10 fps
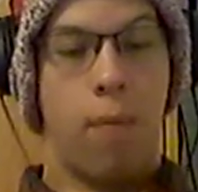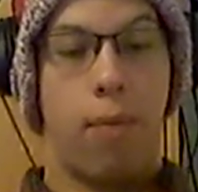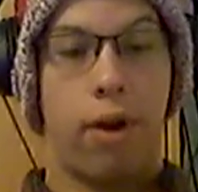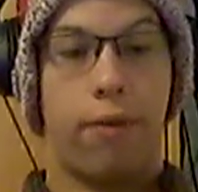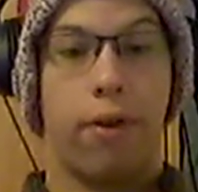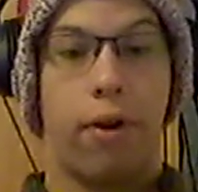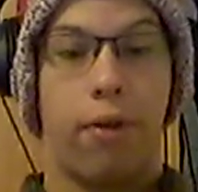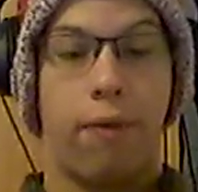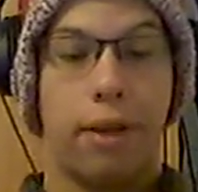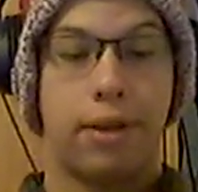But if you're
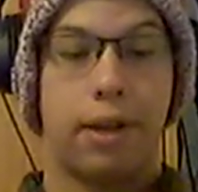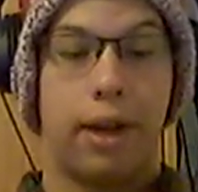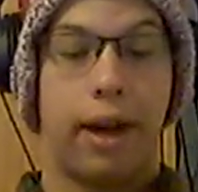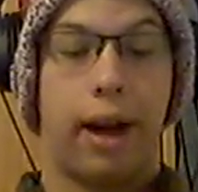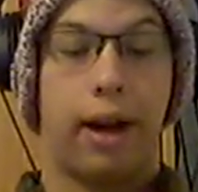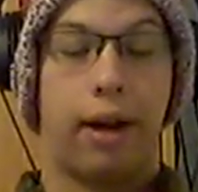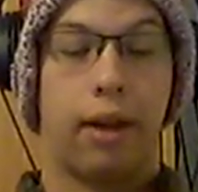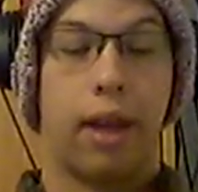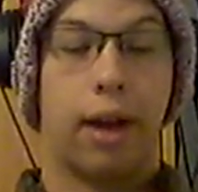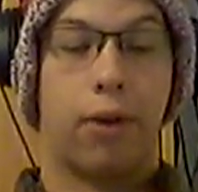investigating
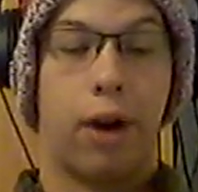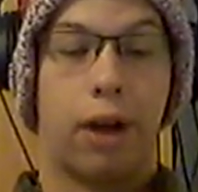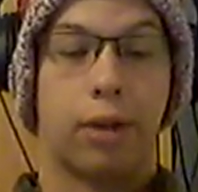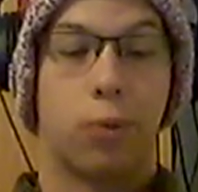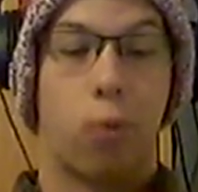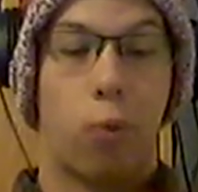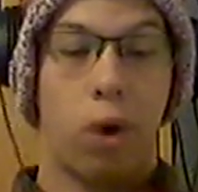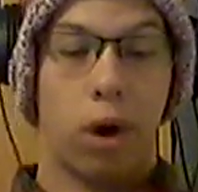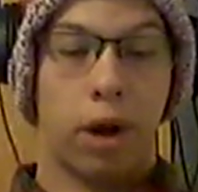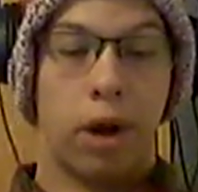that critic's
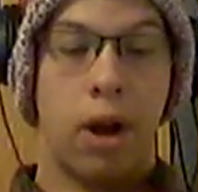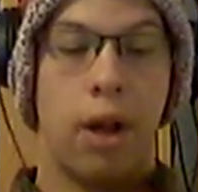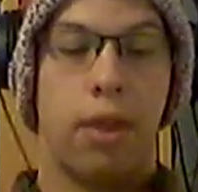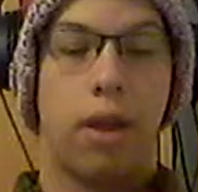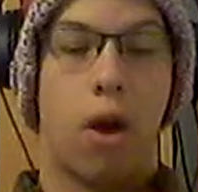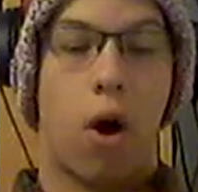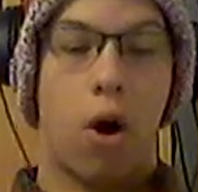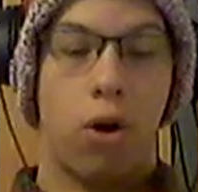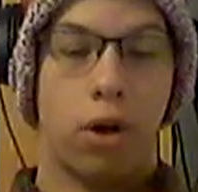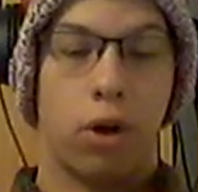work, the
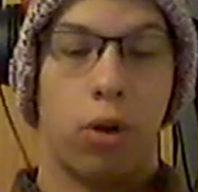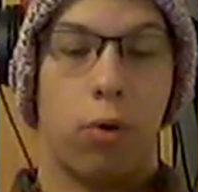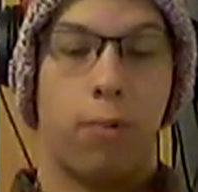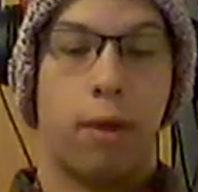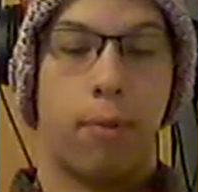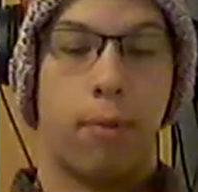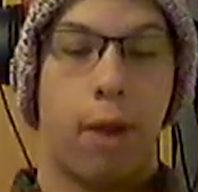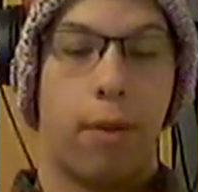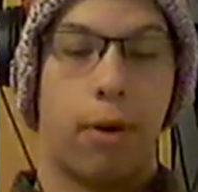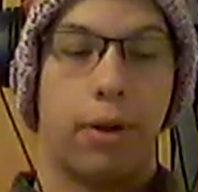article would be a
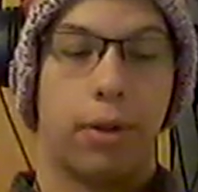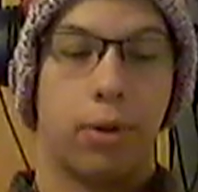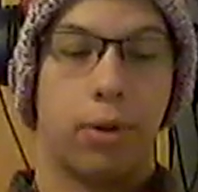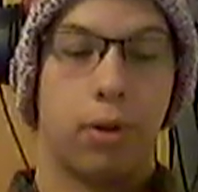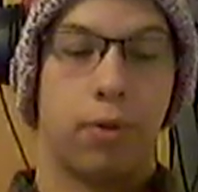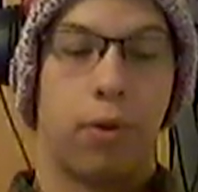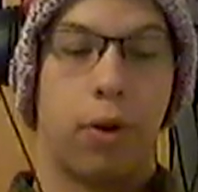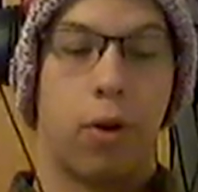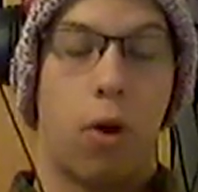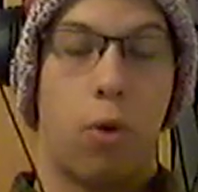primary source for
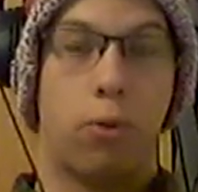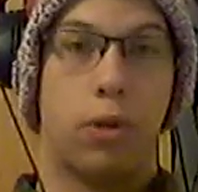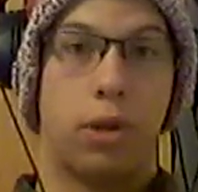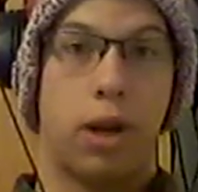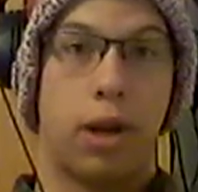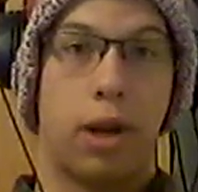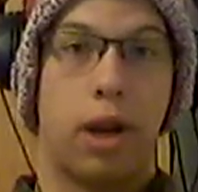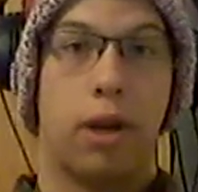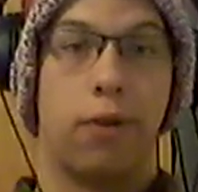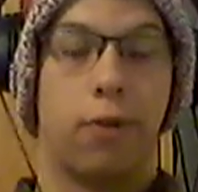your own study
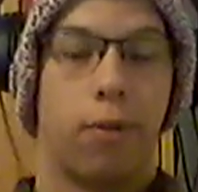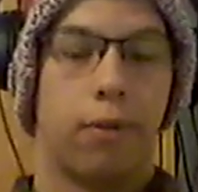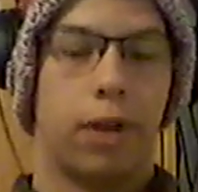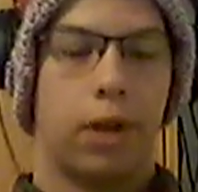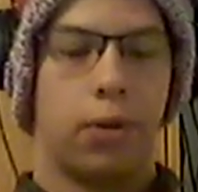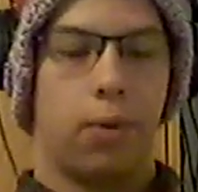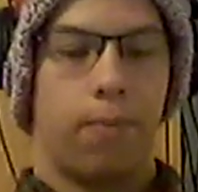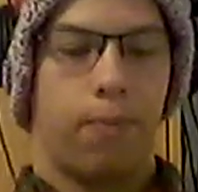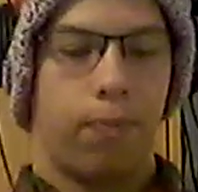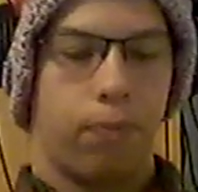and interpretation.
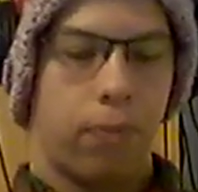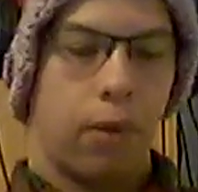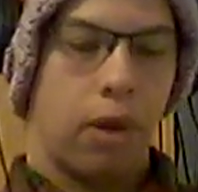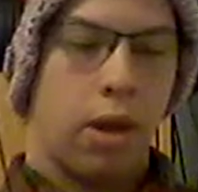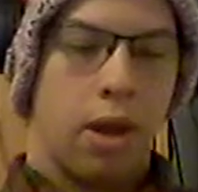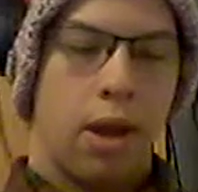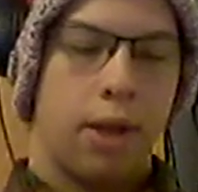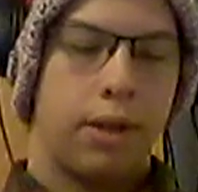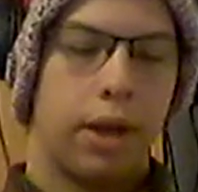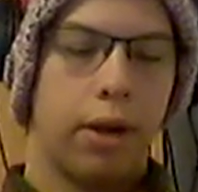
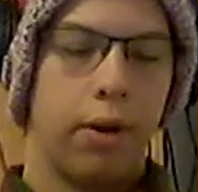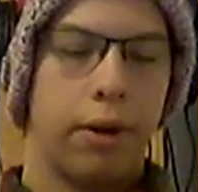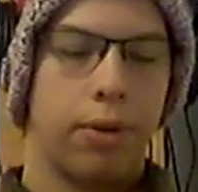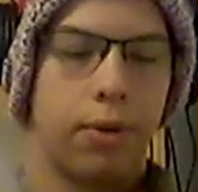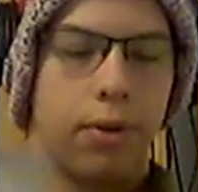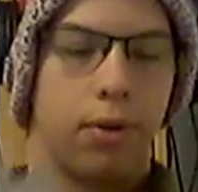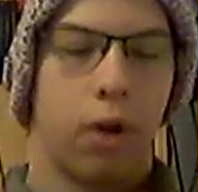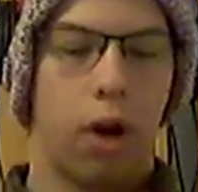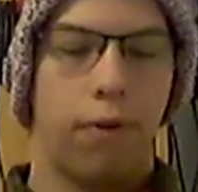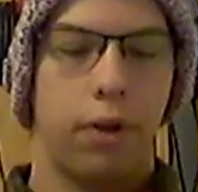Secondary sources
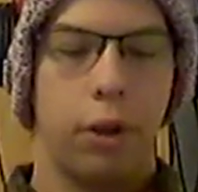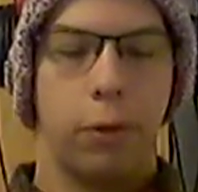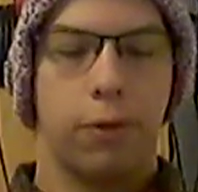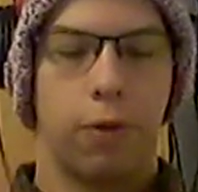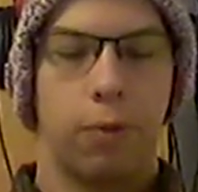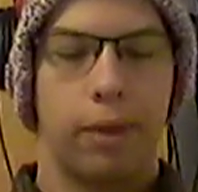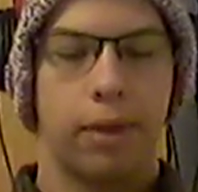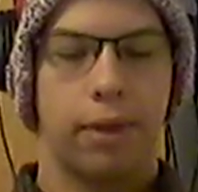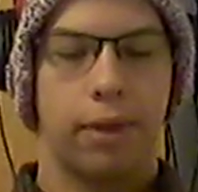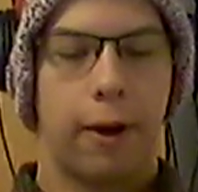are often useful
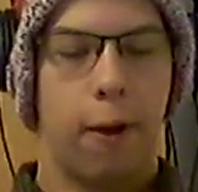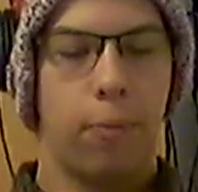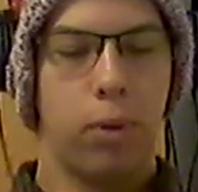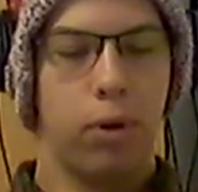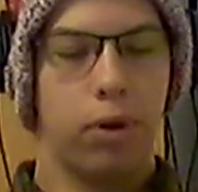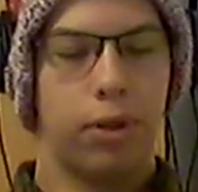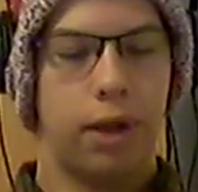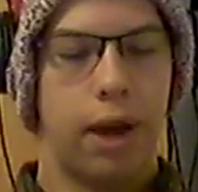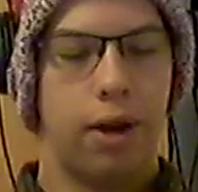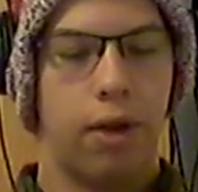because they can help you
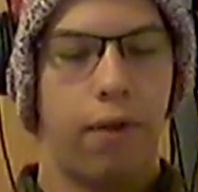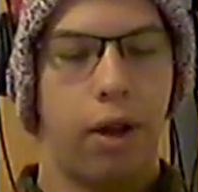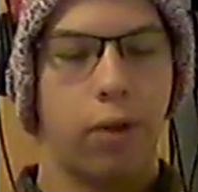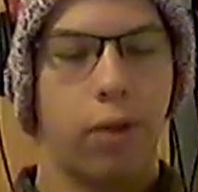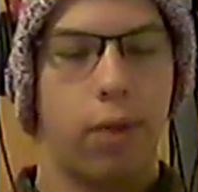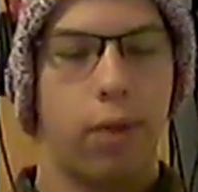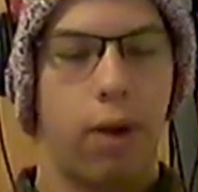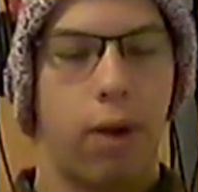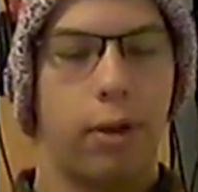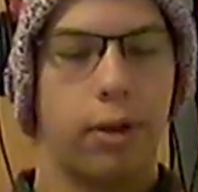understand and evaluate
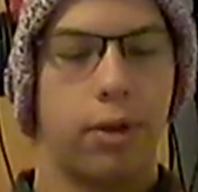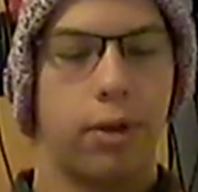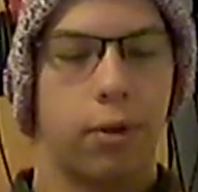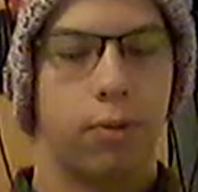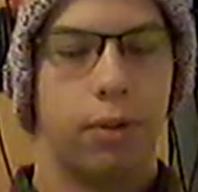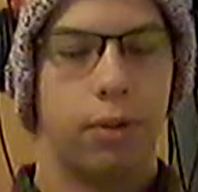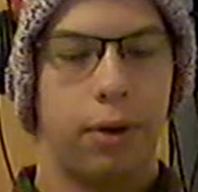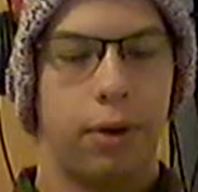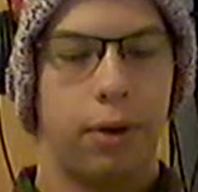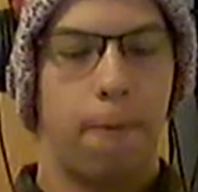primary source
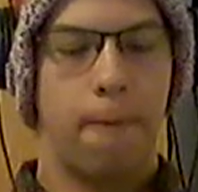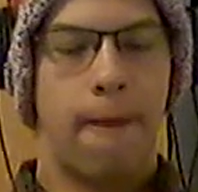material.